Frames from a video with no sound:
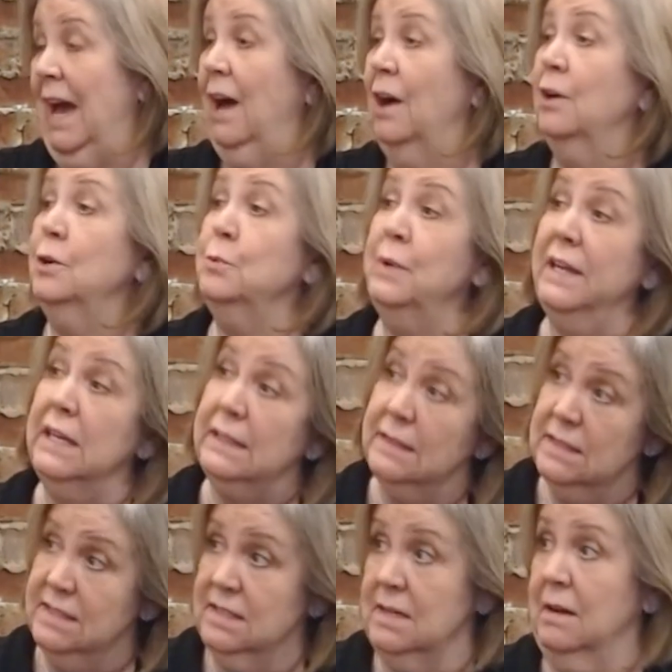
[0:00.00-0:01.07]
How do we get
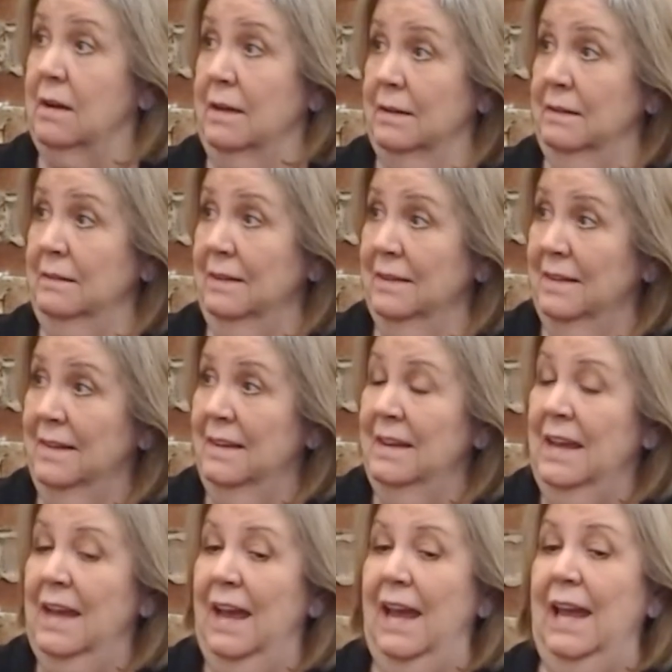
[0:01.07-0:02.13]
this done?
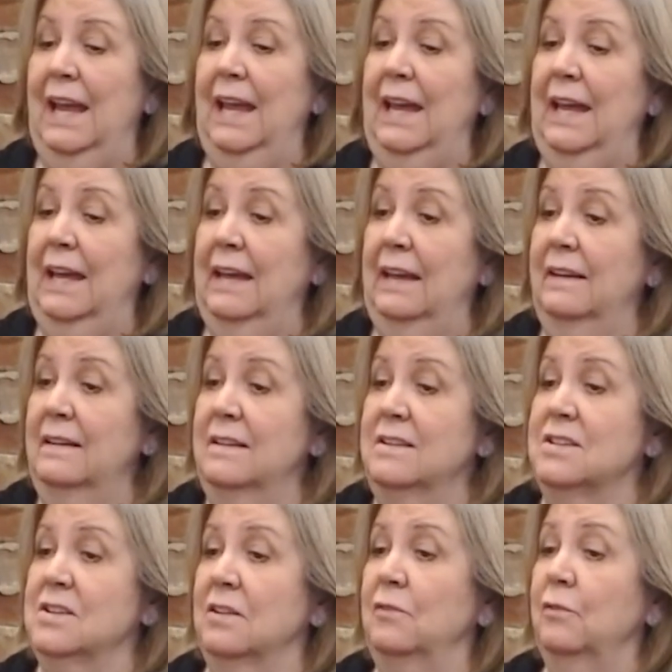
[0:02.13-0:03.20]

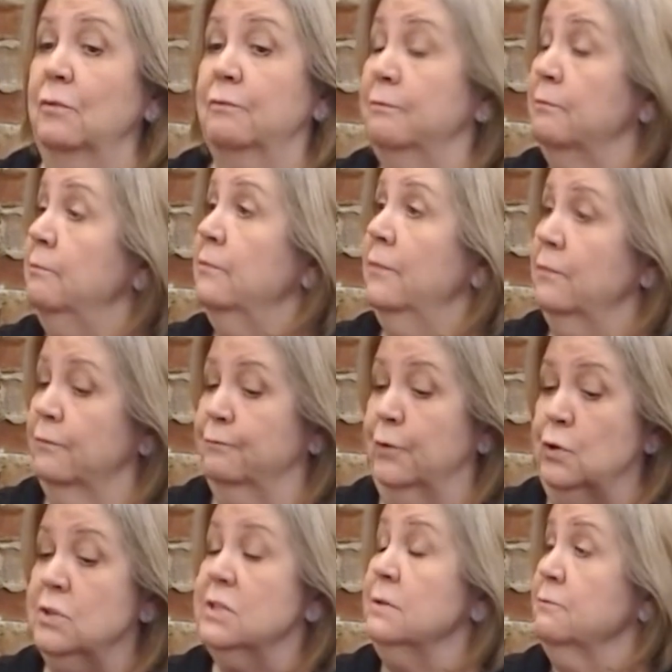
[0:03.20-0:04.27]
And
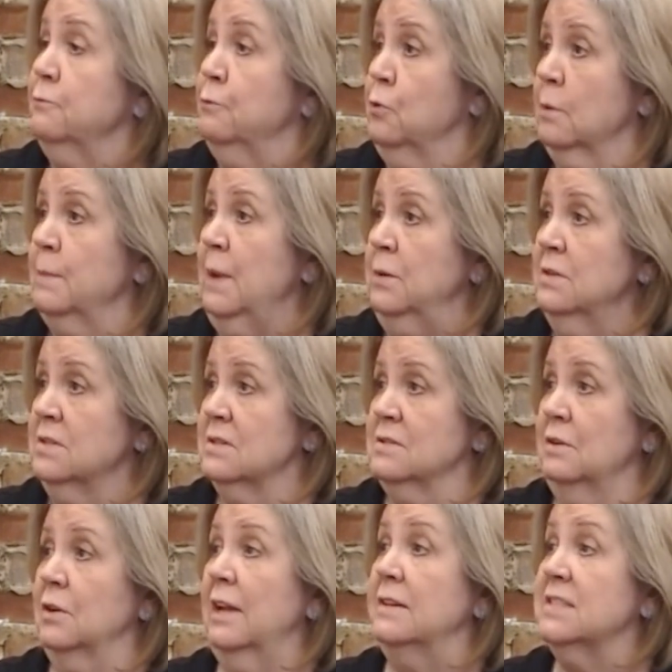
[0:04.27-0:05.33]
first and foremost,
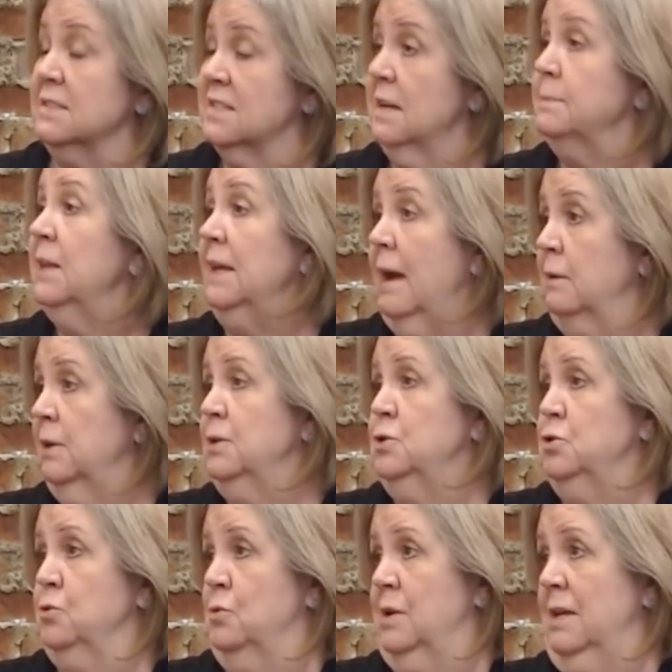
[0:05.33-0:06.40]
is it something I would
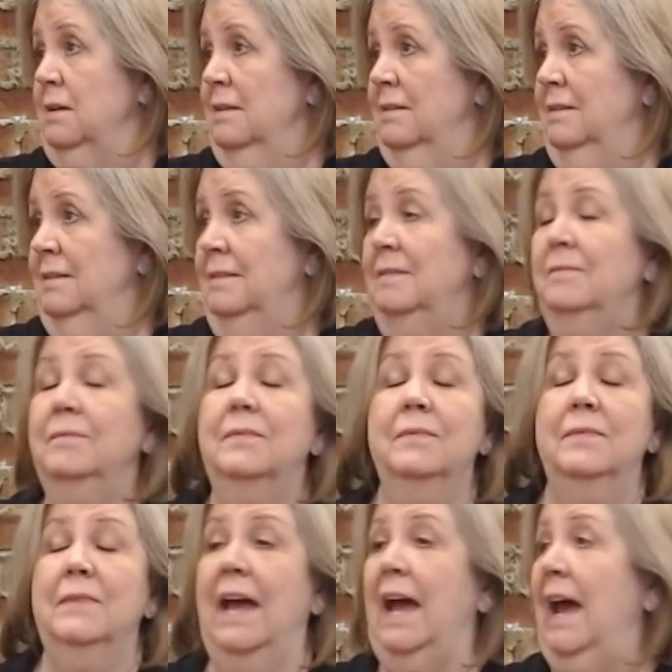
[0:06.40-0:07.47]
enjoy?
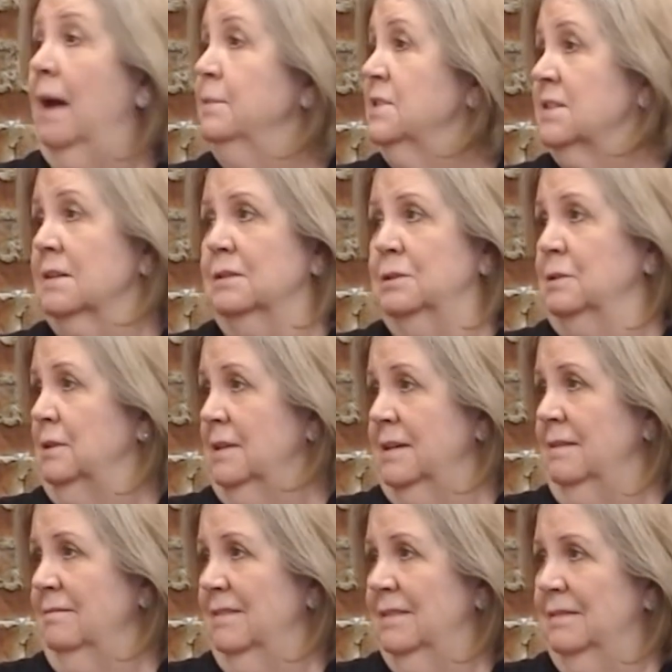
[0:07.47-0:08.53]
Mm-hmm. Absolutely.
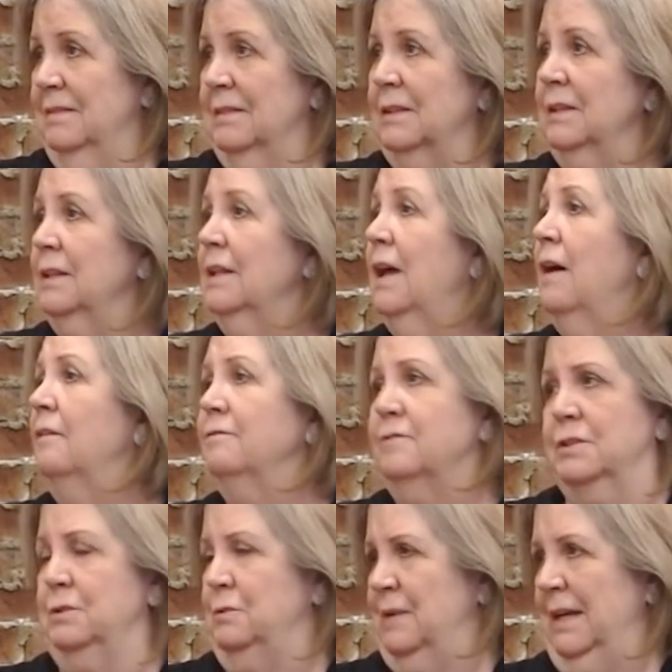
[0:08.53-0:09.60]
Love
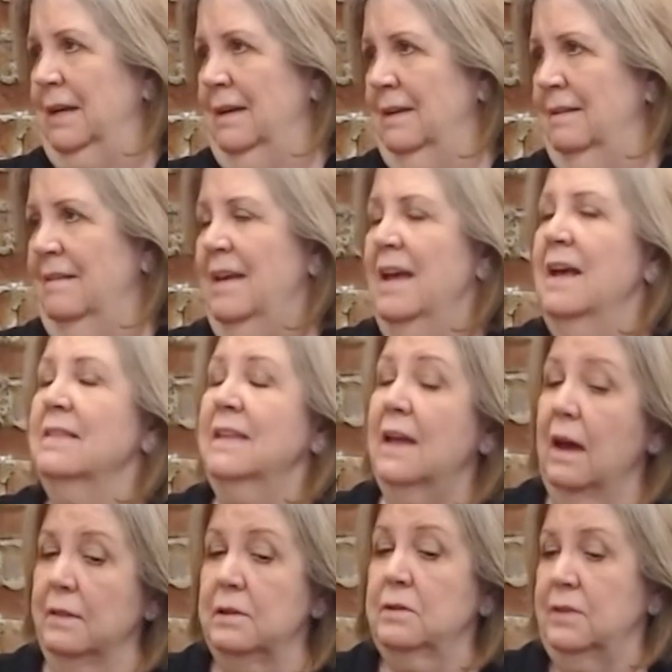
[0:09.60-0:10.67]
doing it.
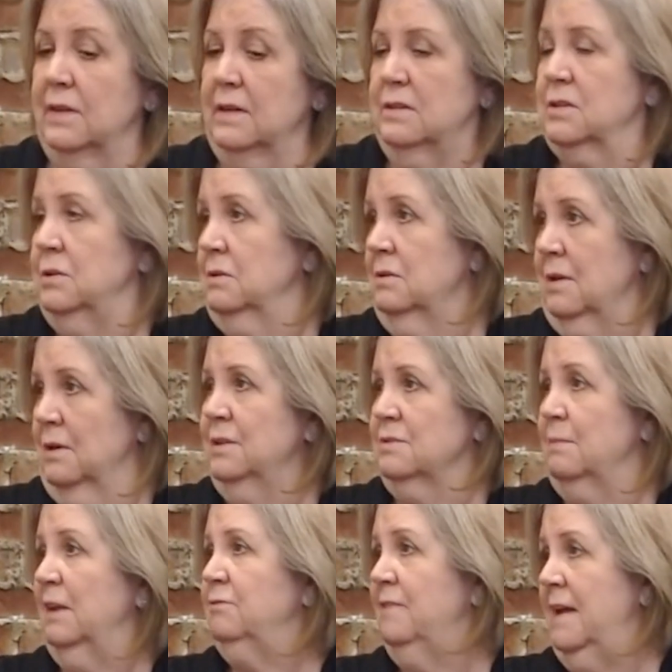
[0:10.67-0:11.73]
The other thing, too, though, is
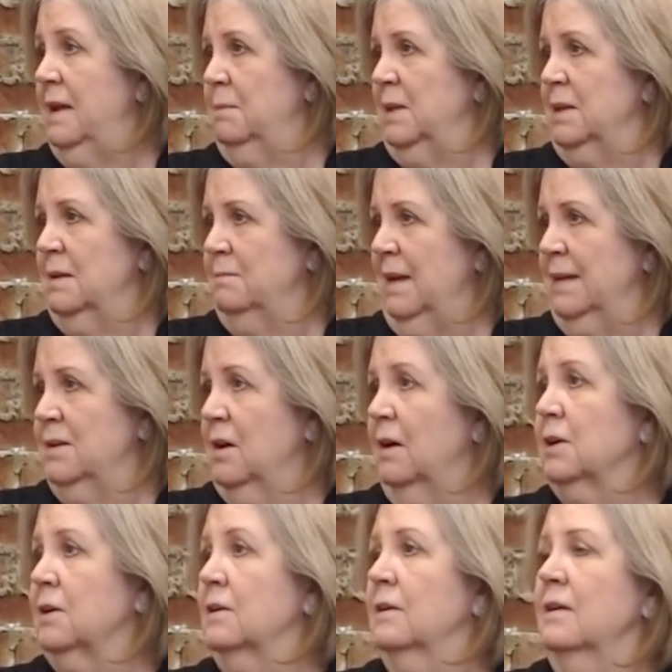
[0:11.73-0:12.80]
my family. My
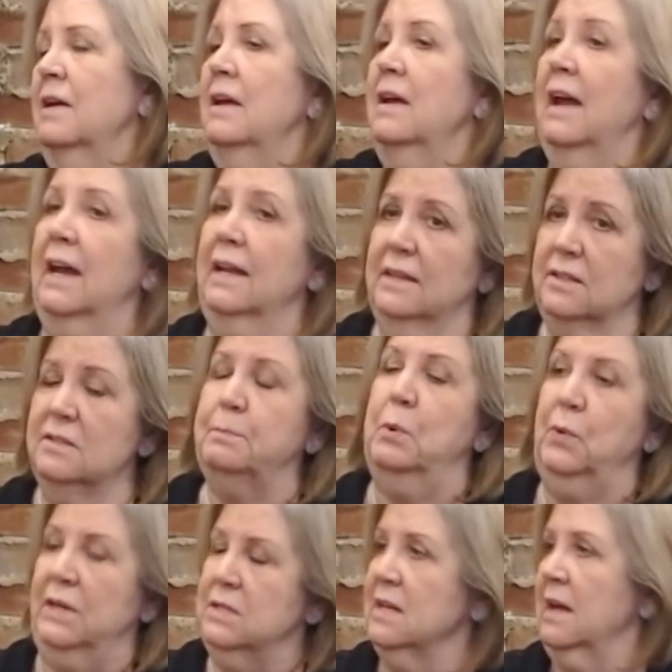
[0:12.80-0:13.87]
daughter, at this
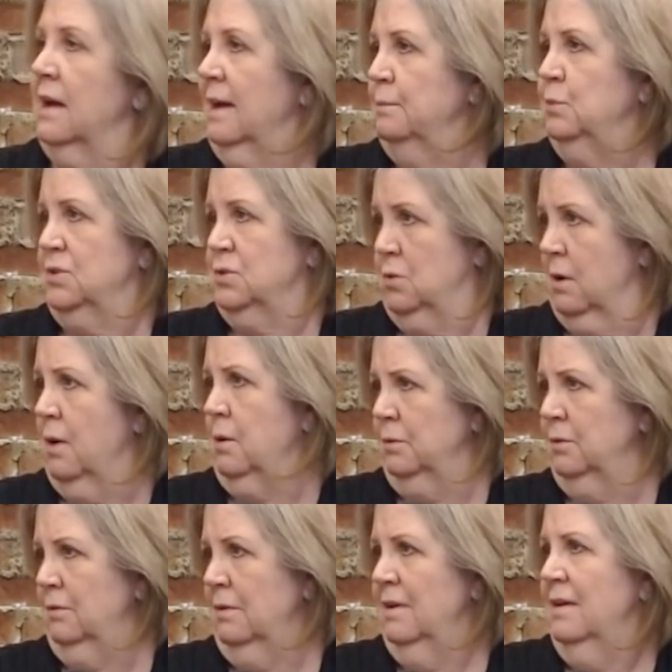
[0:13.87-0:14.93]
point in time, was
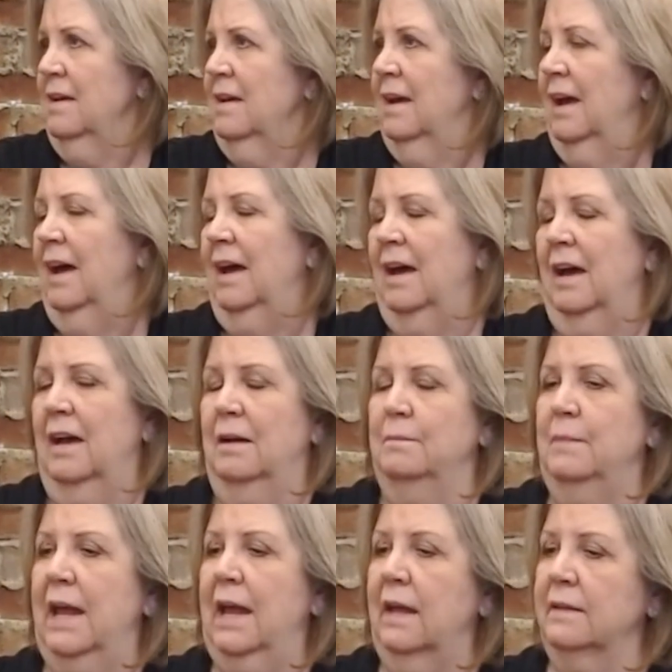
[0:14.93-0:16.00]
grown.
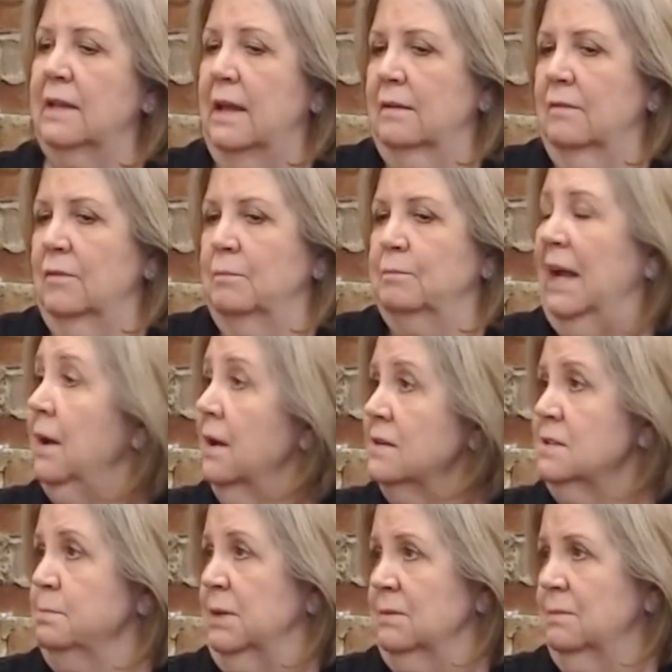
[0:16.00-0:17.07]
And then my
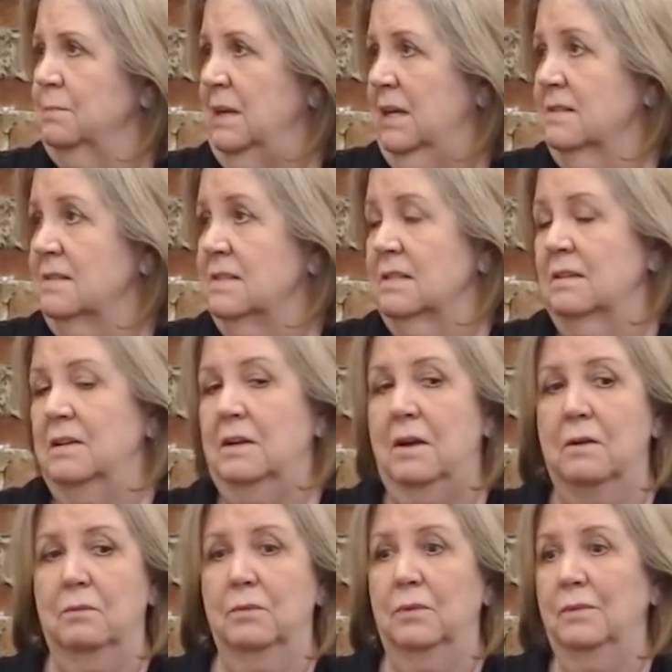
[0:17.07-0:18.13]
husband, because,
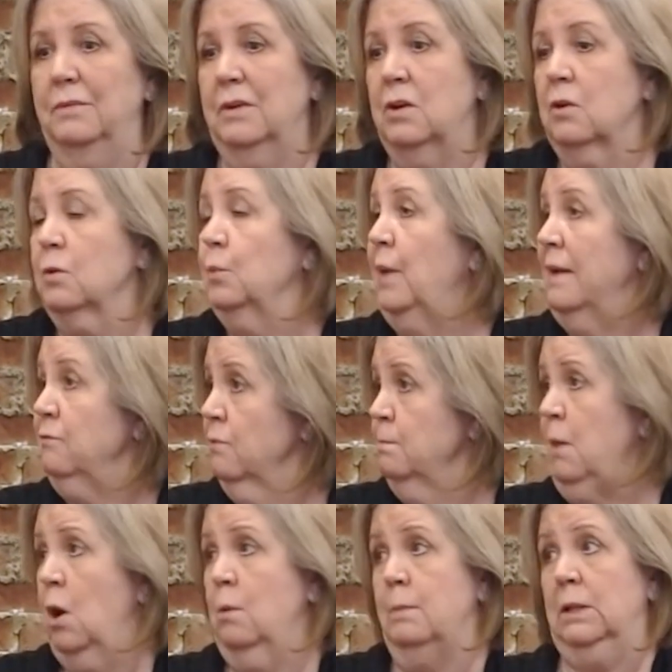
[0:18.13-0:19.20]
you're away from
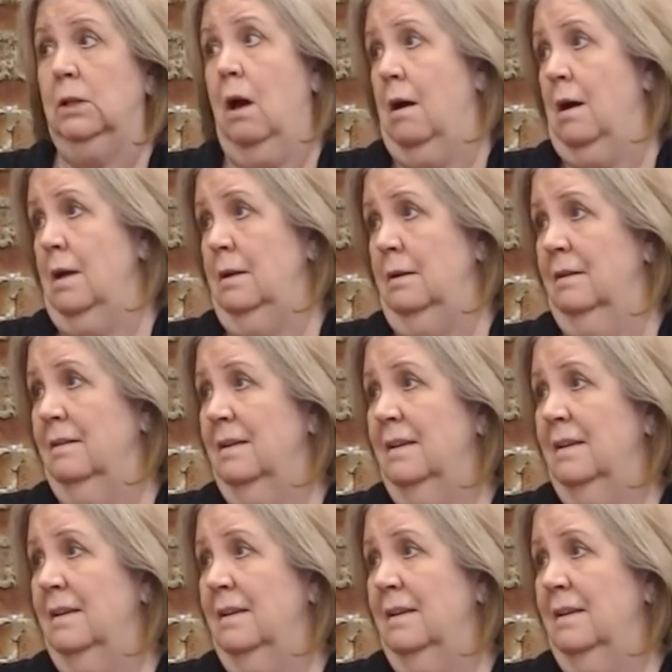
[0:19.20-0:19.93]
home a lot.